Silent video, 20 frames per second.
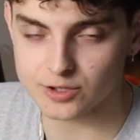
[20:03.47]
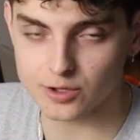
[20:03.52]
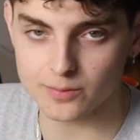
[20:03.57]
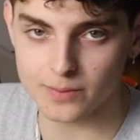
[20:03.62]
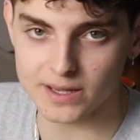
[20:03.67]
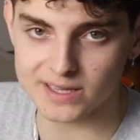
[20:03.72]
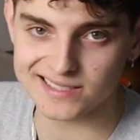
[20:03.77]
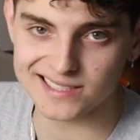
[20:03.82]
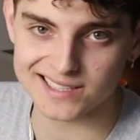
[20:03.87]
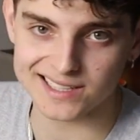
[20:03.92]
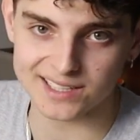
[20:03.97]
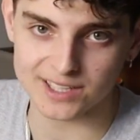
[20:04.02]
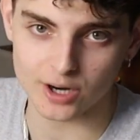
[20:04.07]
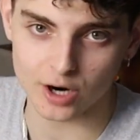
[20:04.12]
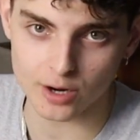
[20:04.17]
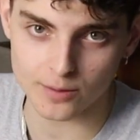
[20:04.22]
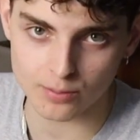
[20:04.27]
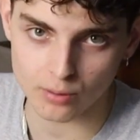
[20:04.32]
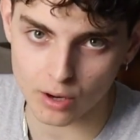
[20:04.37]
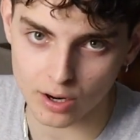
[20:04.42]
basically
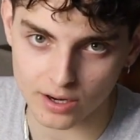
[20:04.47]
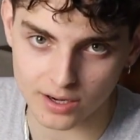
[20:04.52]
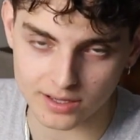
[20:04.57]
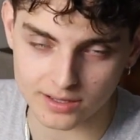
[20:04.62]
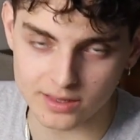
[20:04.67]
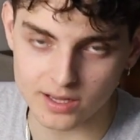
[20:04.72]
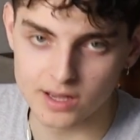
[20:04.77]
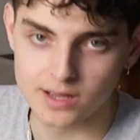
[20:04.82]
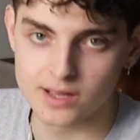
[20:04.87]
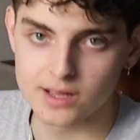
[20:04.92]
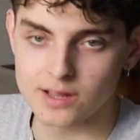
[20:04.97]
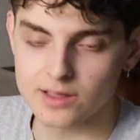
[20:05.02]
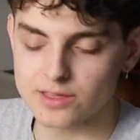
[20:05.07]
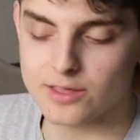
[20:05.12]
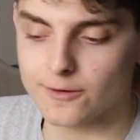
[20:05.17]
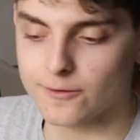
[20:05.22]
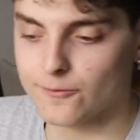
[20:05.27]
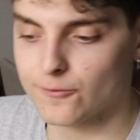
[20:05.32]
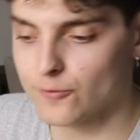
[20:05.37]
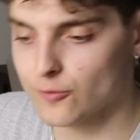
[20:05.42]
our product,
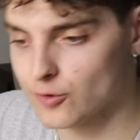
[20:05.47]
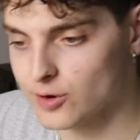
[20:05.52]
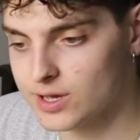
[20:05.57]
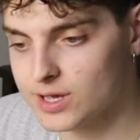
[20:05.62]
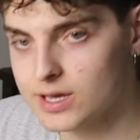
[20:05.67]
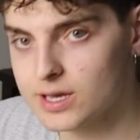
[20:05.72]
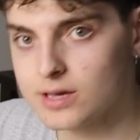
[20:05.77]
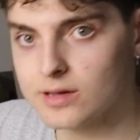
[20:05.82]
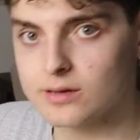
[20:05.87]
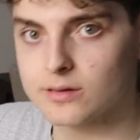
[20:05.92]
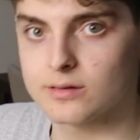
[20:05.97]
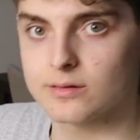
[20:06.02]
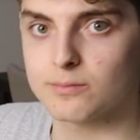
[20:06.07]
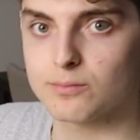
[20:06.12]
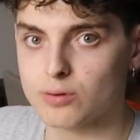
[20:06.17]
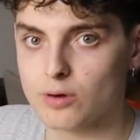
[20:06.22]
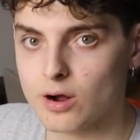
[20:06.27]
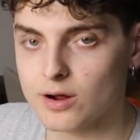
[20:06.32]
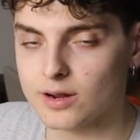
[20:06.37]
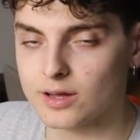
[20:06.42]
the free
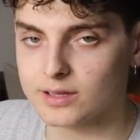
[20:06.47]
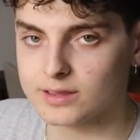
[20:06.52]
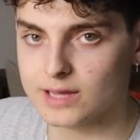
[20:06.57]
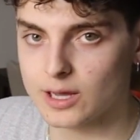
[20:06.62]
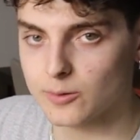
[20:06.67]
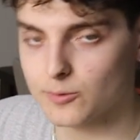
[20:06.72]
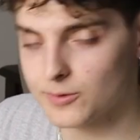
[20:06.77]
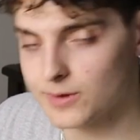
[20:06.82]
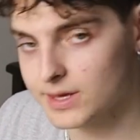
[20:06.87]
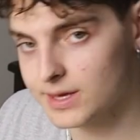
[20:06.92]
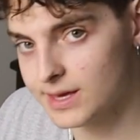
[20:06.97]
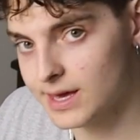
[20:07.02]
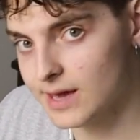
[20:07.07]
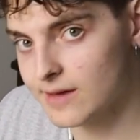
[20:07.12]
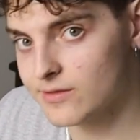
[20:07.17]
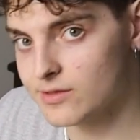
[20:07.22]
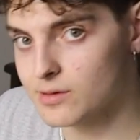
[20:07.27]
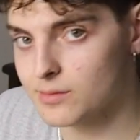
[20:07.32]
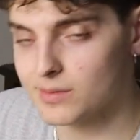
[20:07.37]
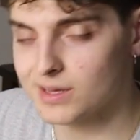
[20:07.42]
product that we
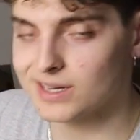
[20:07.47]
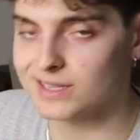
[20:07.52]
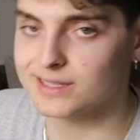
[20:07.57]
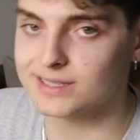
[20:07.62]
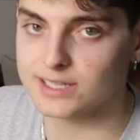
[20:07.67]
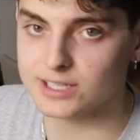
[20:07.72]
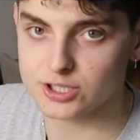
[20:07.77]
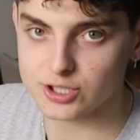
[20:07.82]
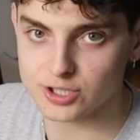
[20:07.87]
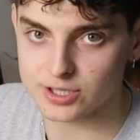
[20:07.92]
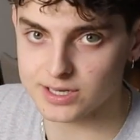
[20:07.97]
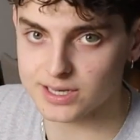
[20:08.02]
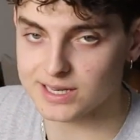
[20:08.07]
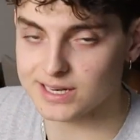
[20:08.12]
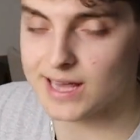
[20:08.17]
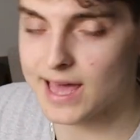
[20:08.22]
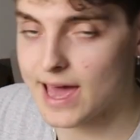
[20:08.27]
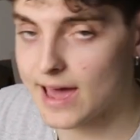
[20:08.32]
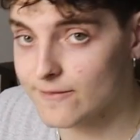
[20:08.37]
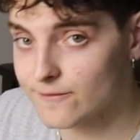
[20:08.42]
gave them in addition in
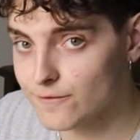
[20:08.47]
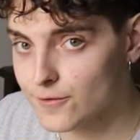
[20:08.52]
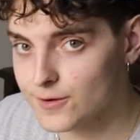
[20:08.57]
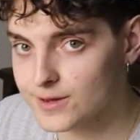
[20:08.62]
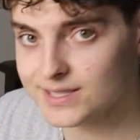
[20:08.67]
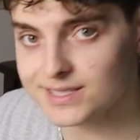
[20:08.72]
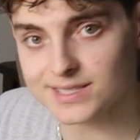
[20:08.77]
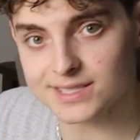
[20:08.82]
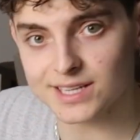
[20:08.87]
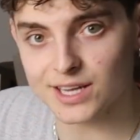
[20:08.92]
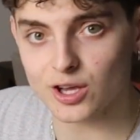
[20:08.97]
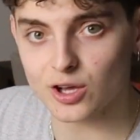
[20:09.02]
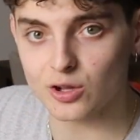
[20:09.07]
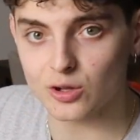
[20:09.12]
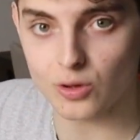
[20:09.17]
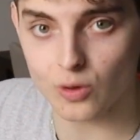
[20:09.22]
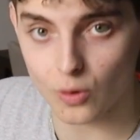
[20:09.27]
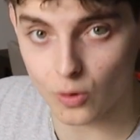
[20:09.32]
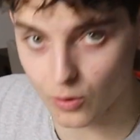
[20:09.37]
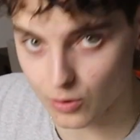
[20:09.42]
every
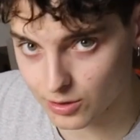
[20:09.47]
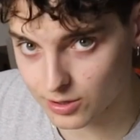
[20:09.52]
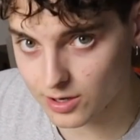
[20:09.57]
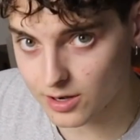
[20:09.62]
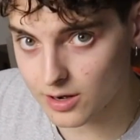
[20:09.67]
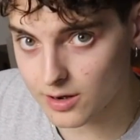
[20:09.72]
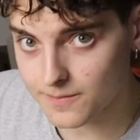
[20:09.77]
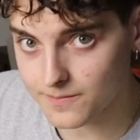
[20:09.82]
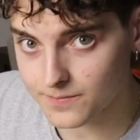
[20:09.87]
single order,